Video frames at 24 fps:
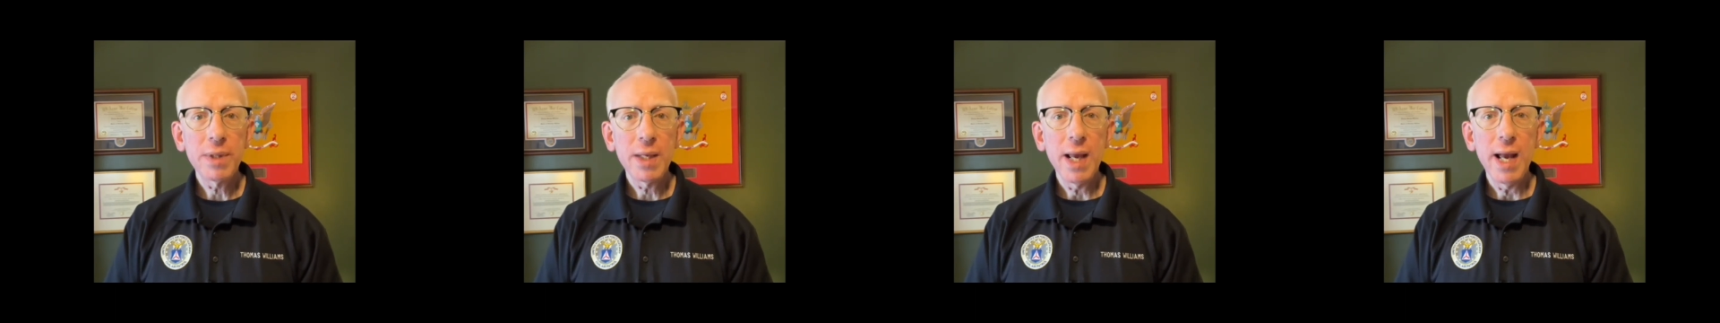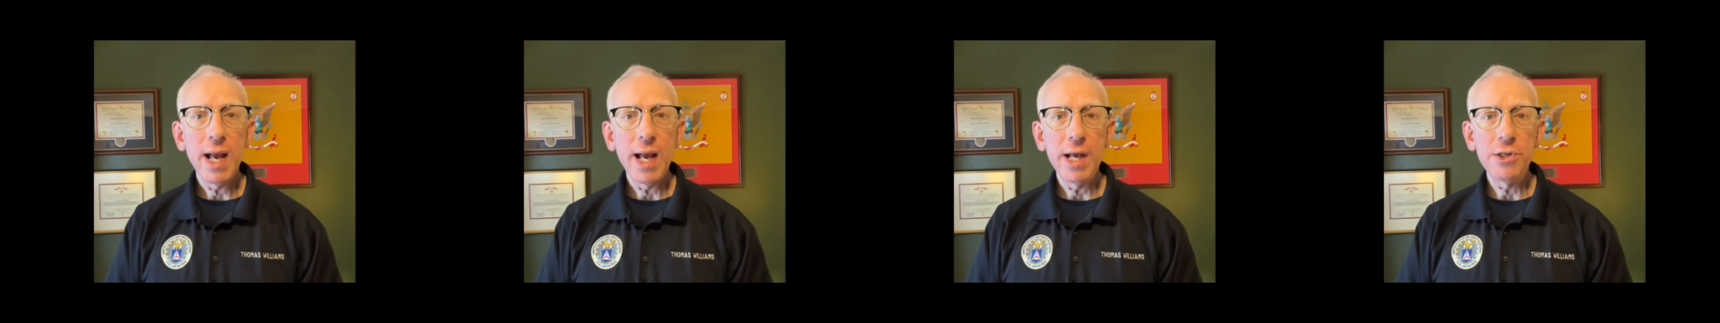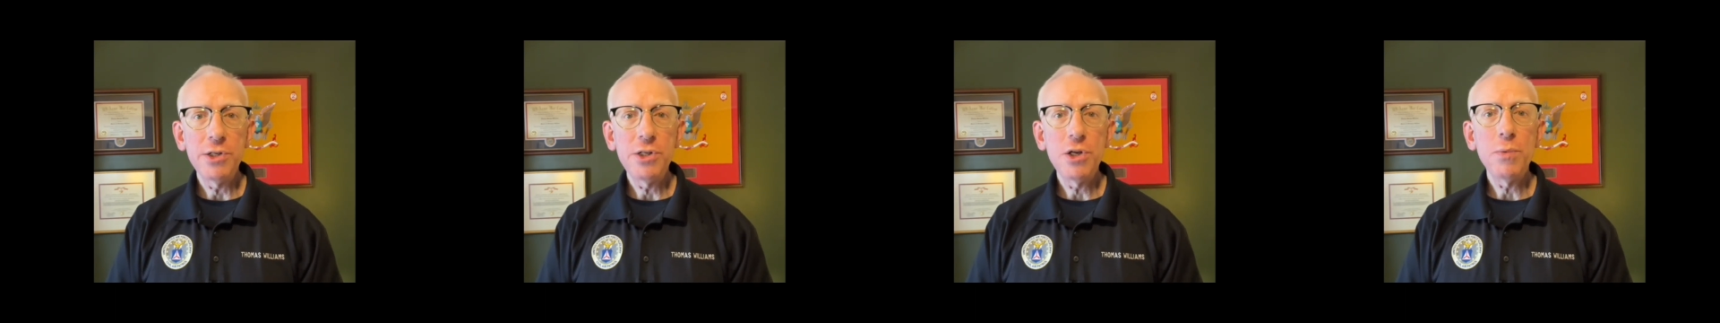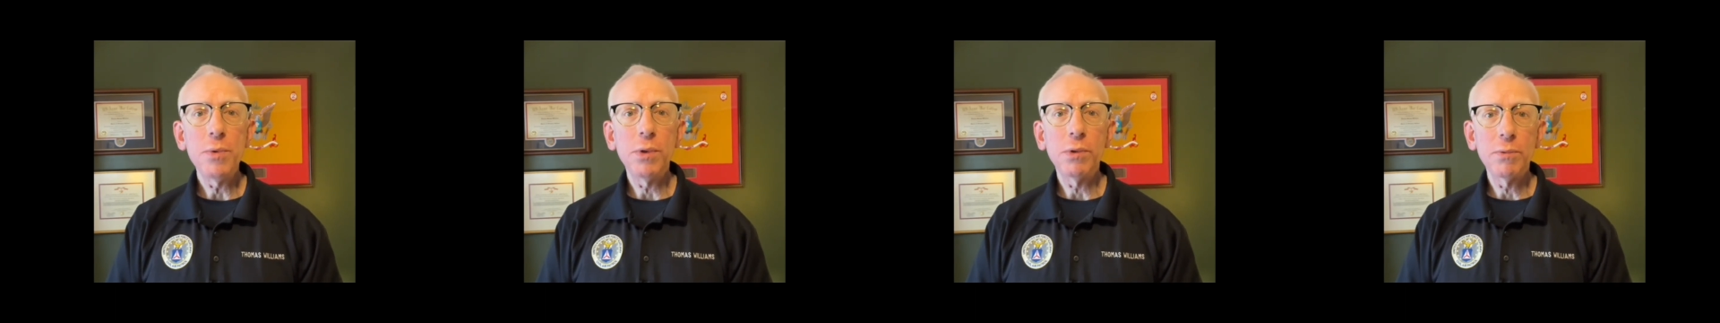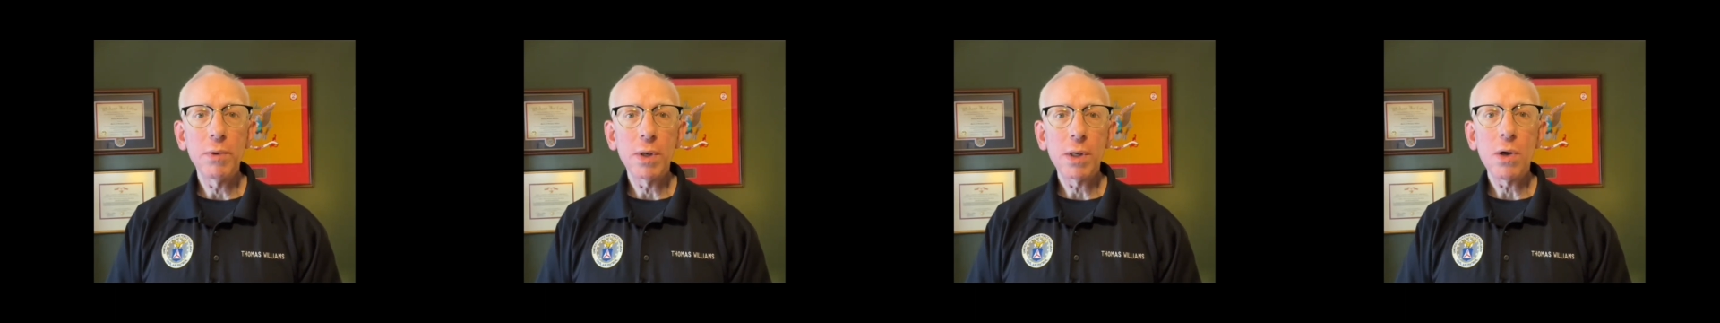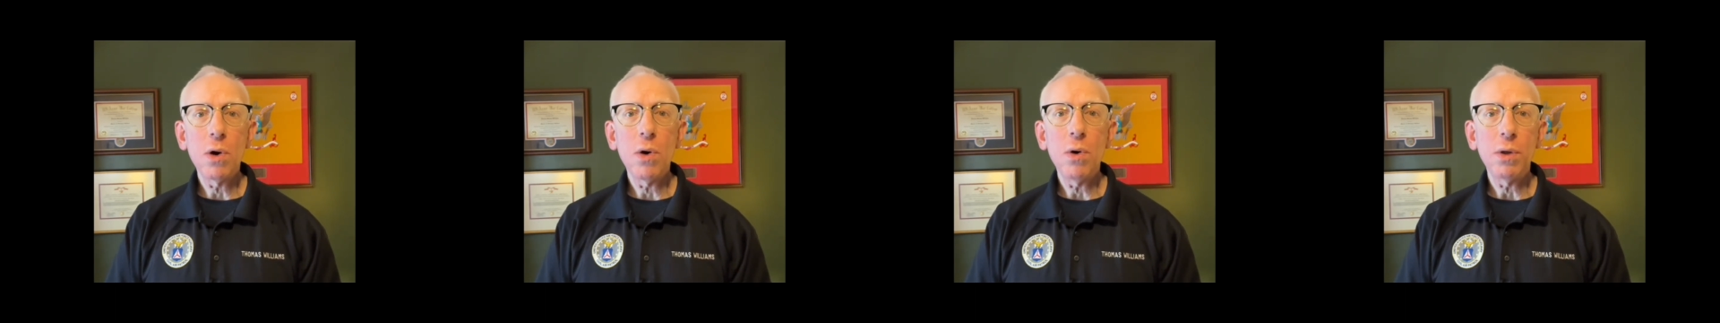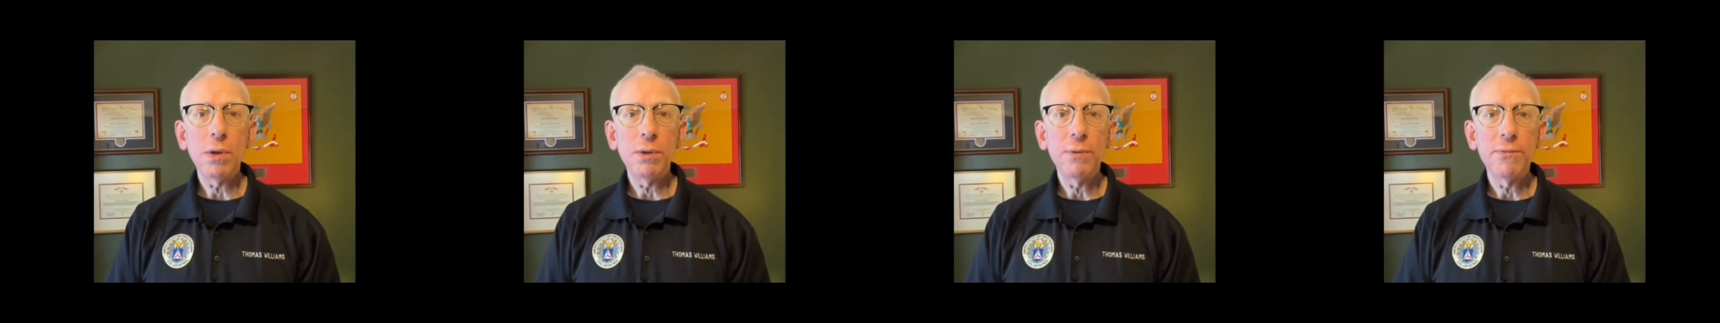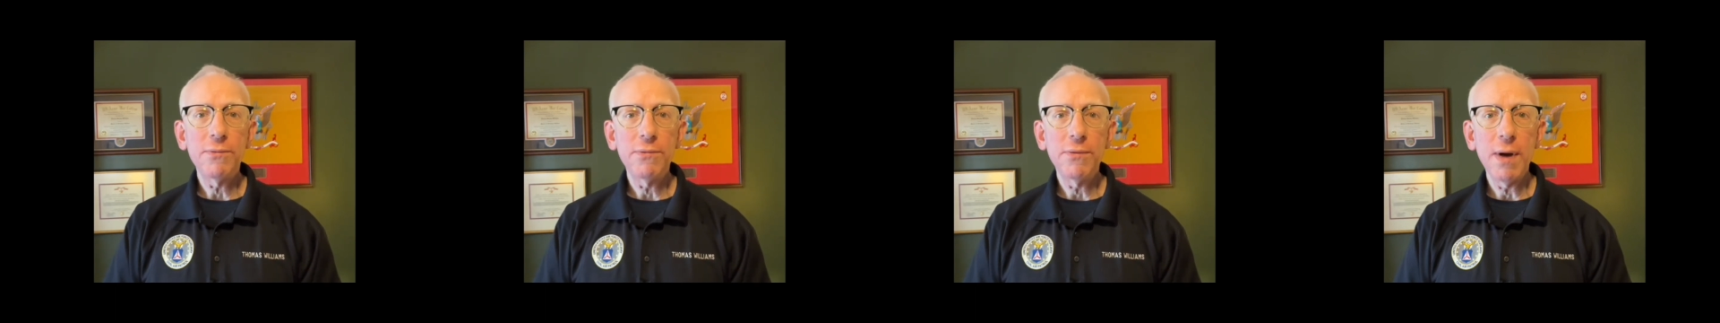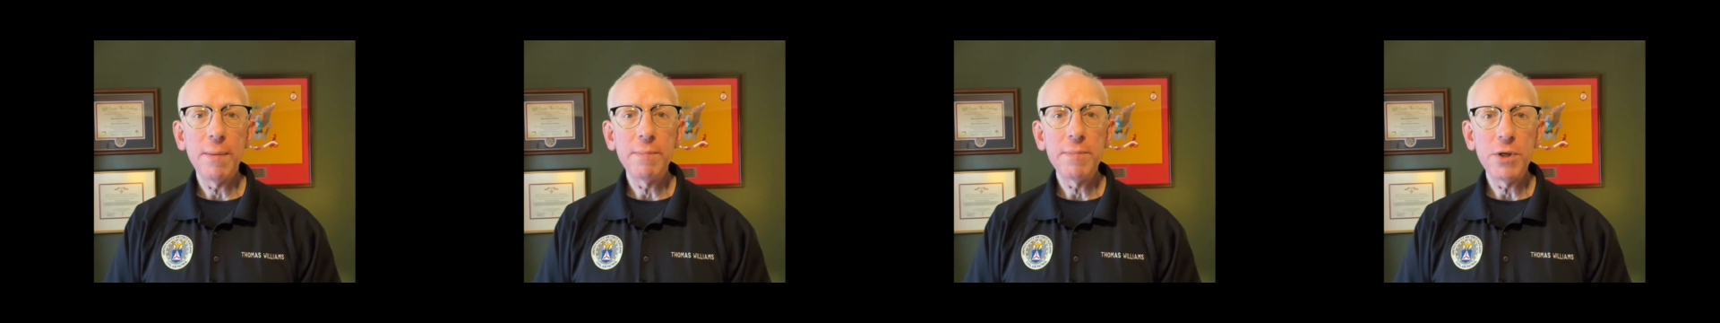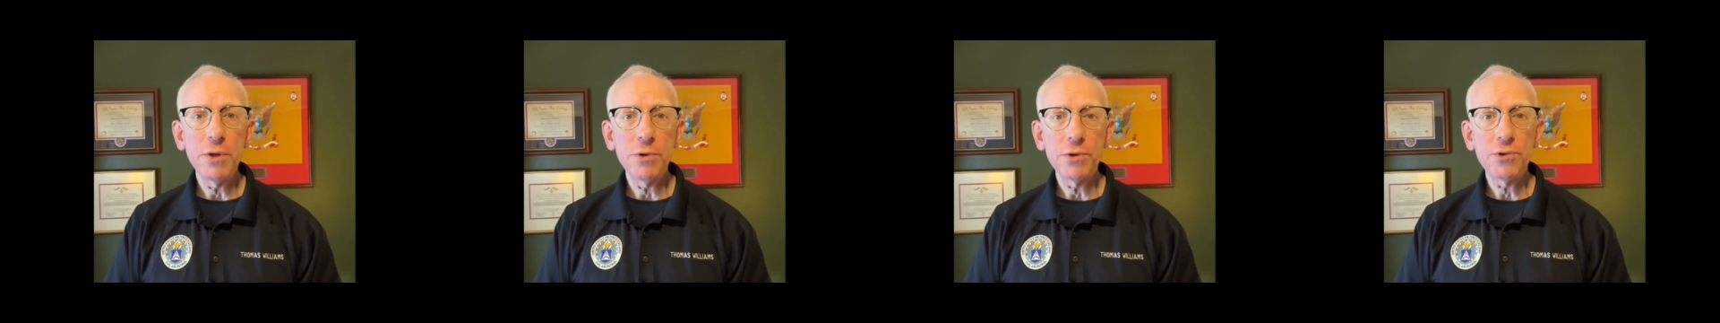As you will recall from your